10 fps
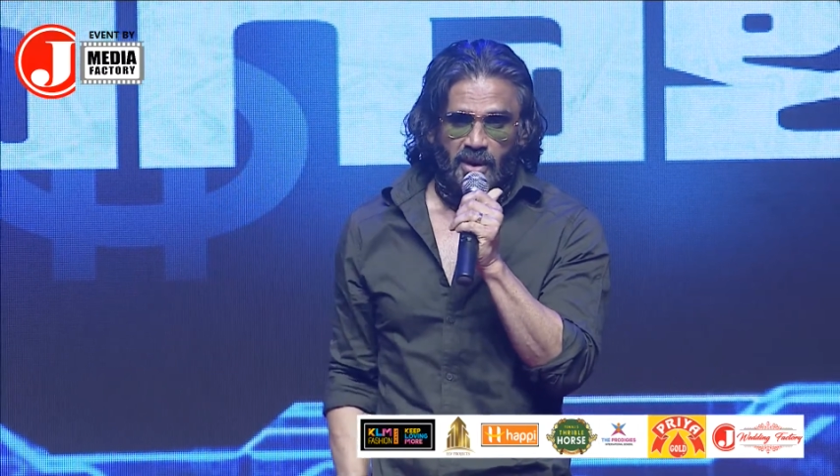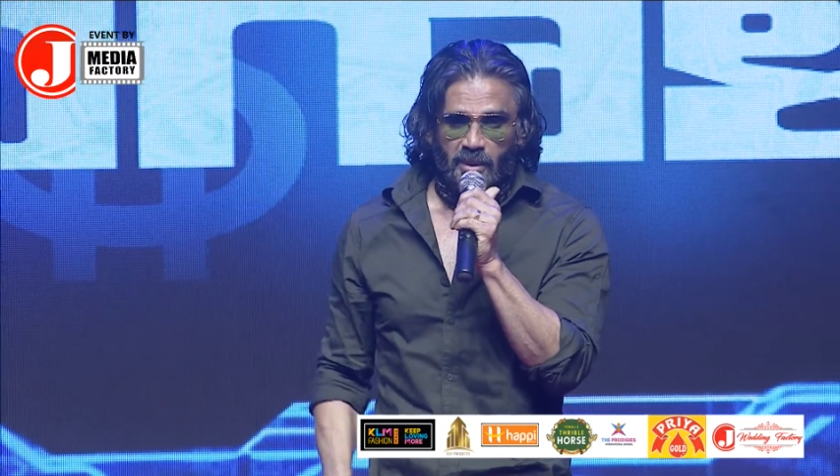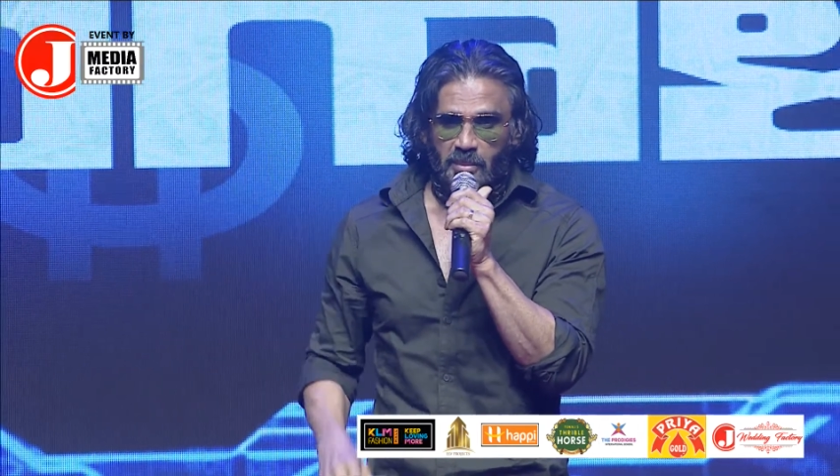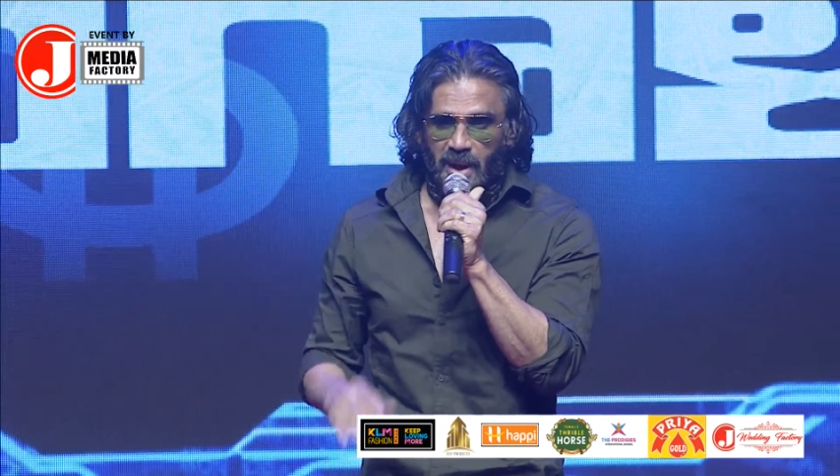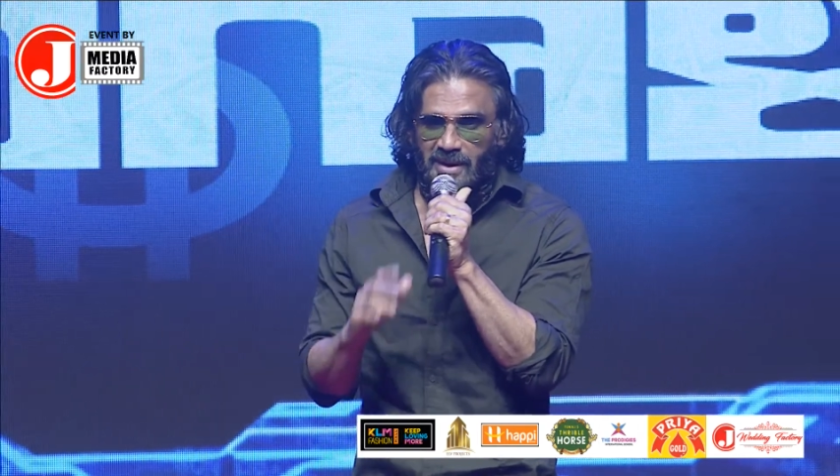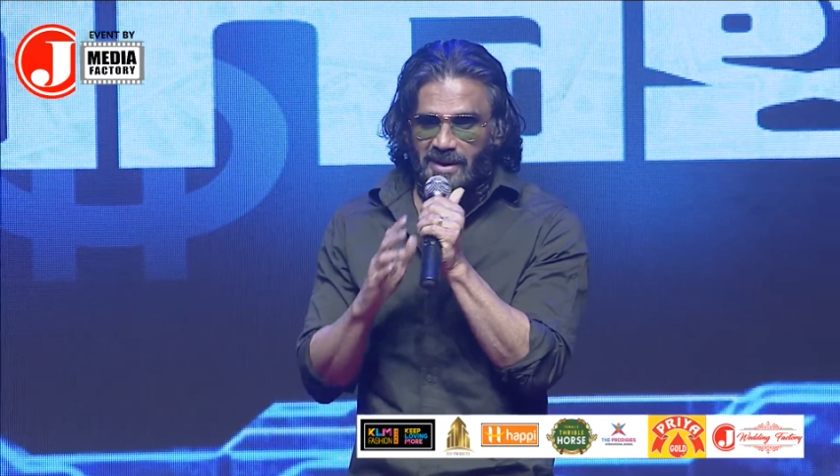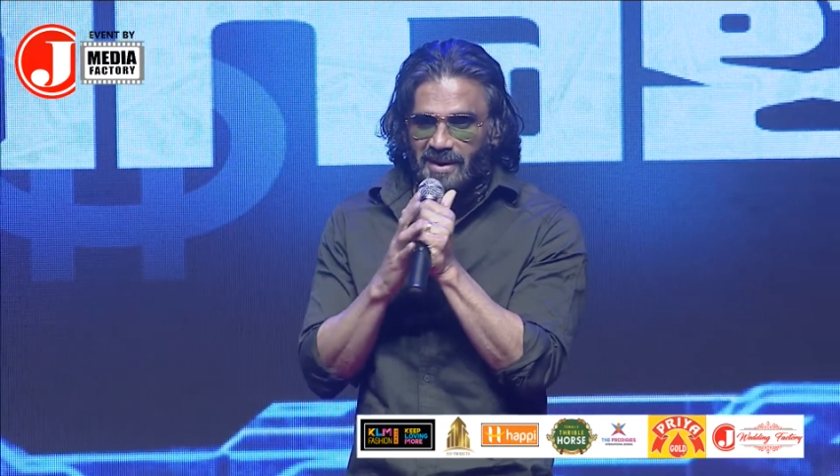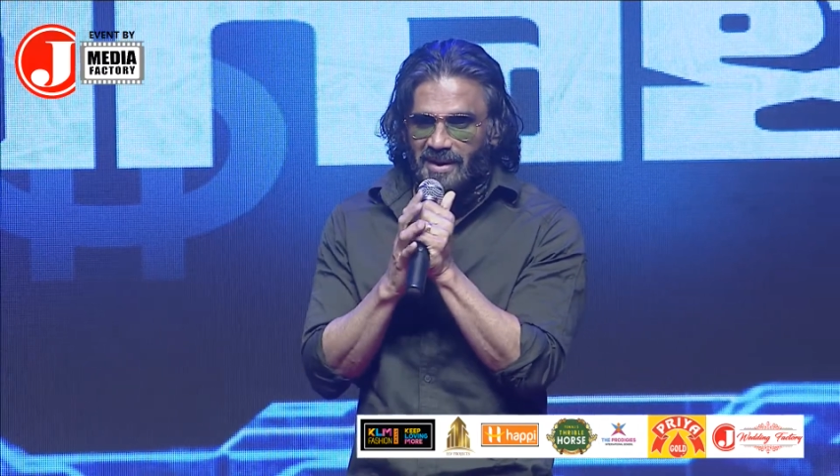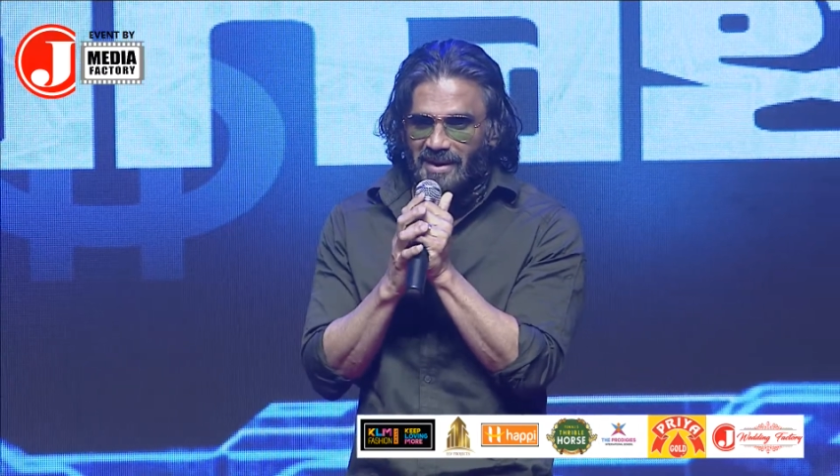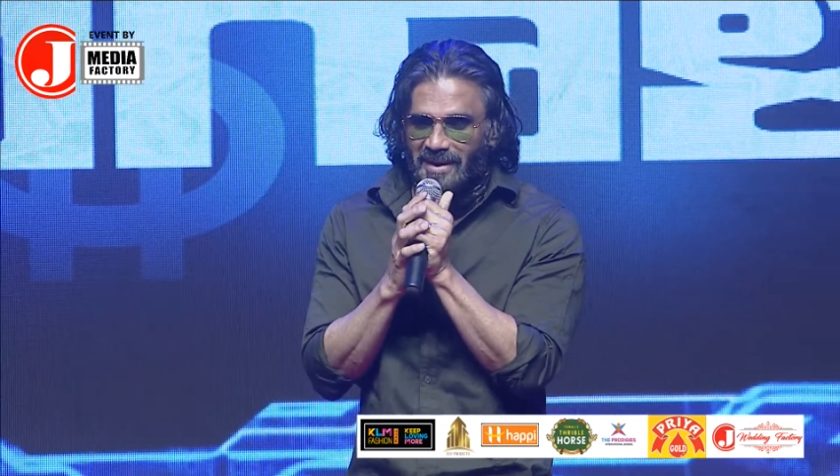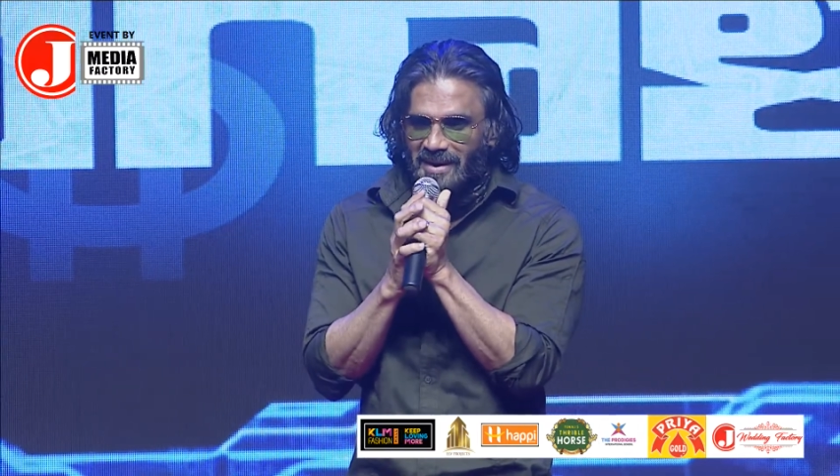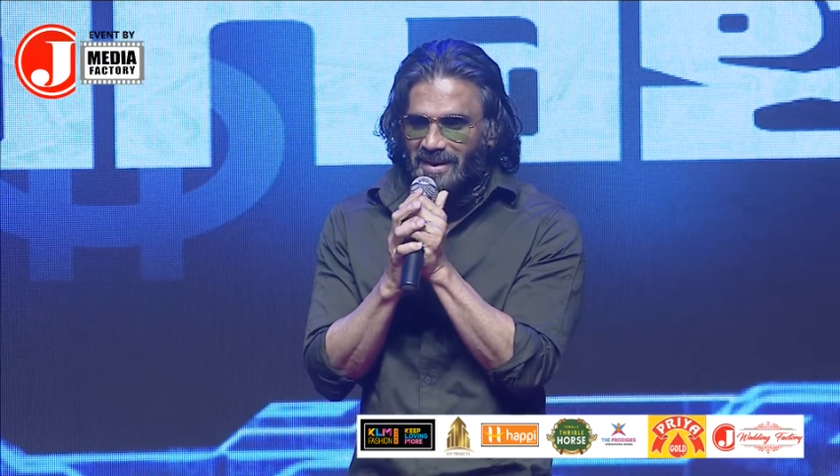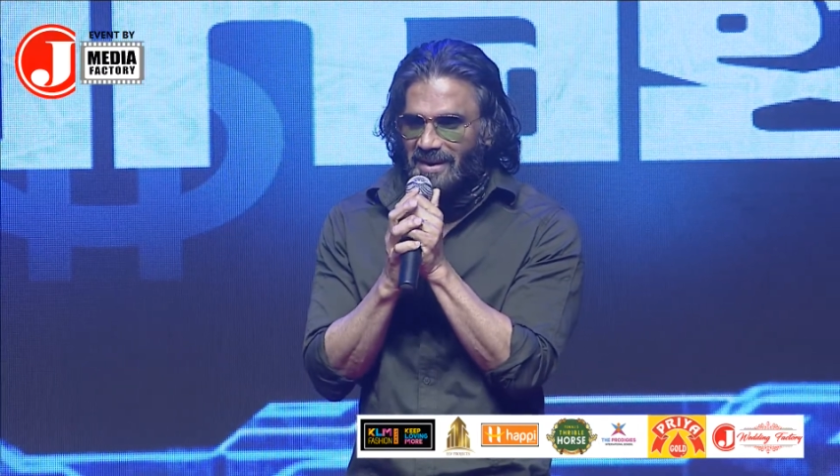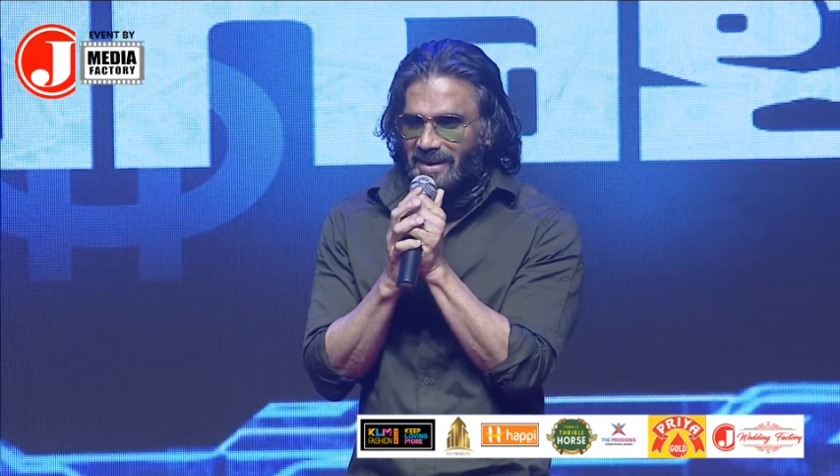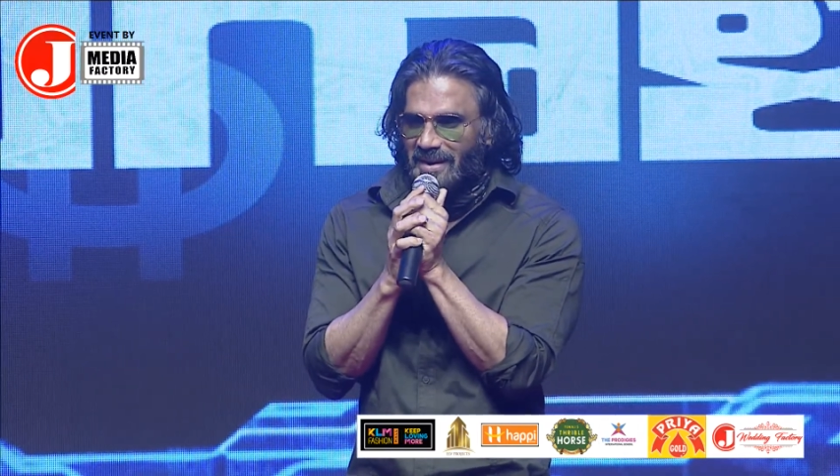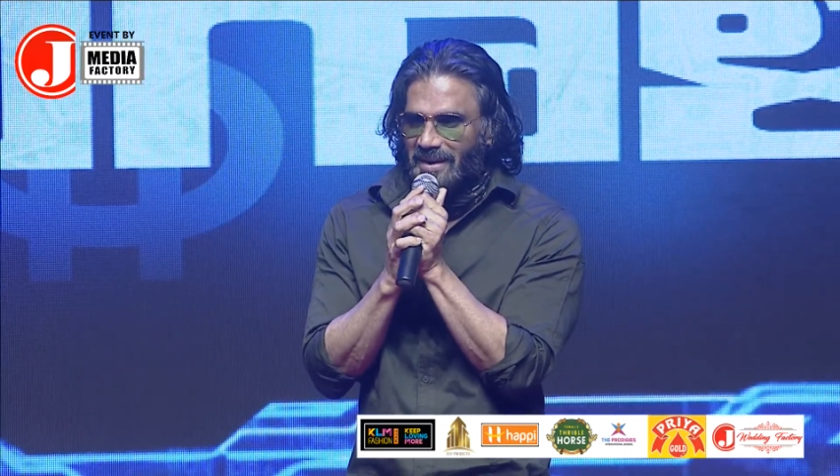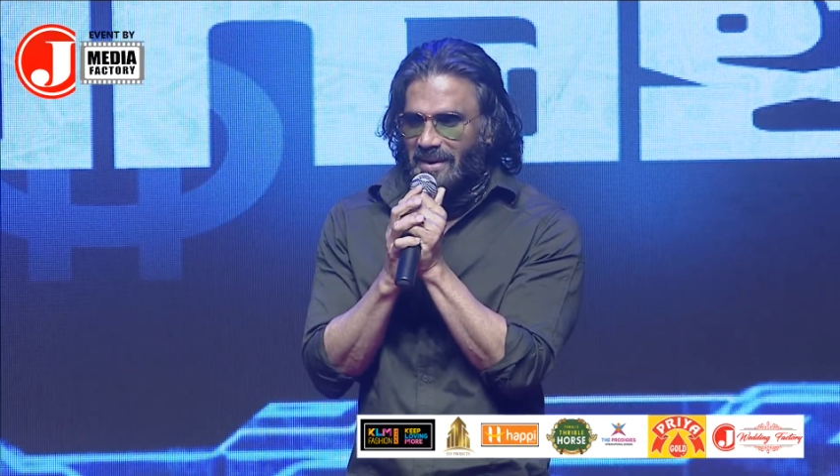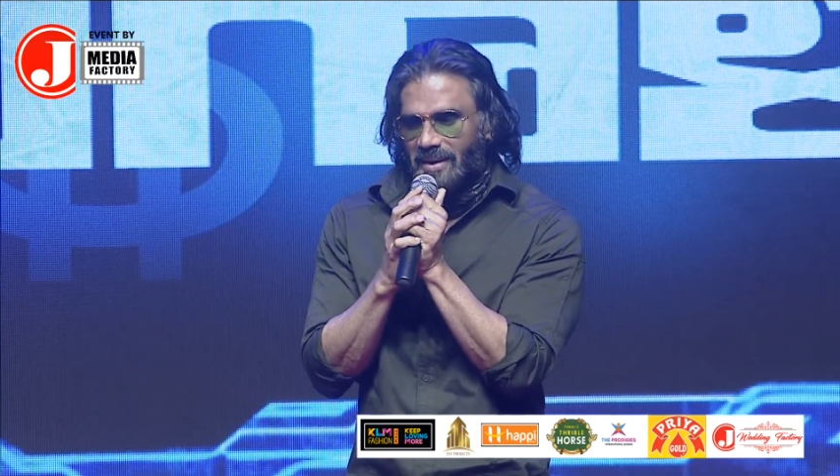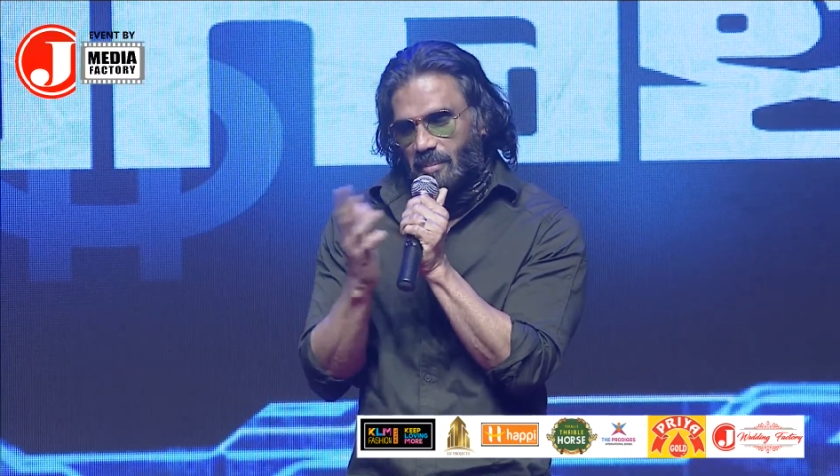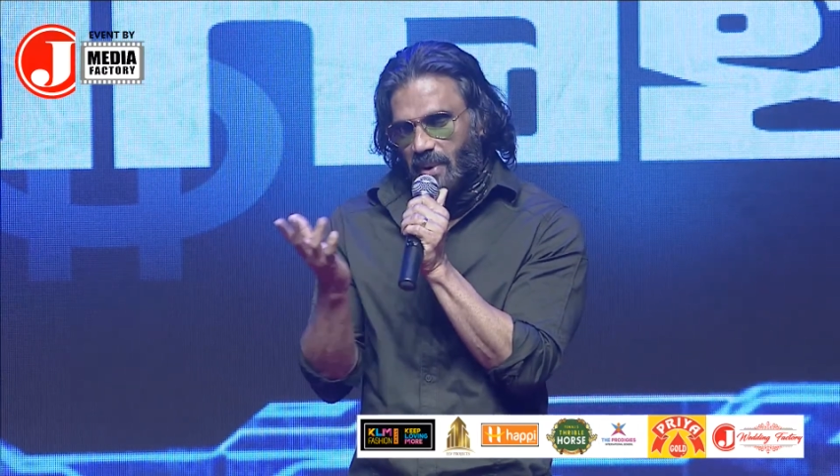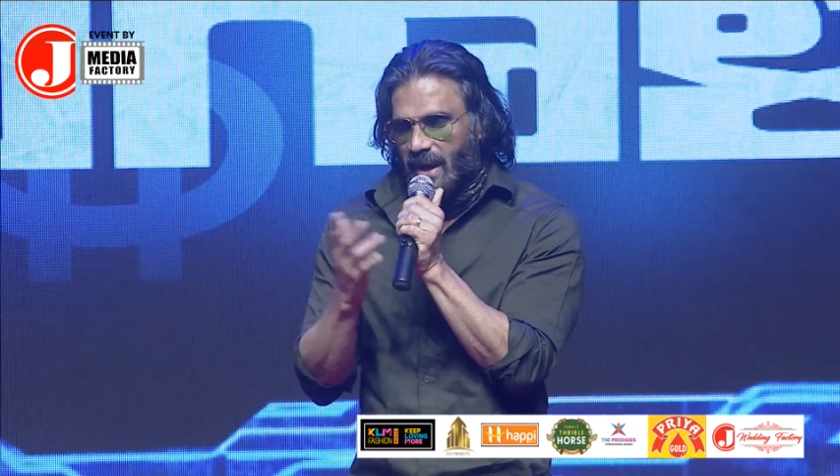But I